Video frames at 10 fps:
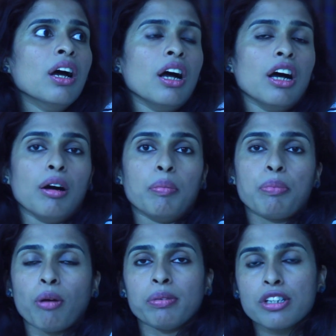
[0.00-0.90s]

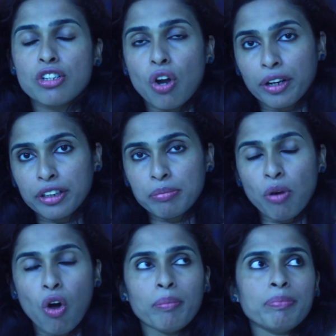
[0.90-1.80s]
probably a surrogate
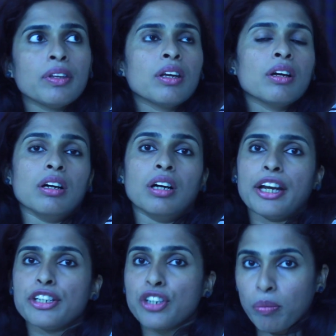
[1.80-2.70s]
mom,
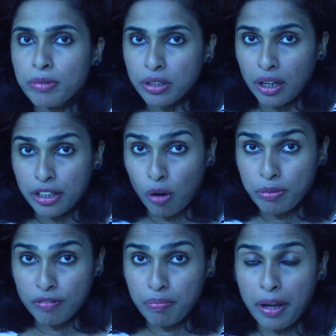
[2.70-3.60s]

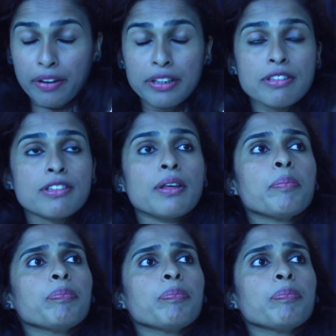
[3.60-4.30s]
adoptive parents,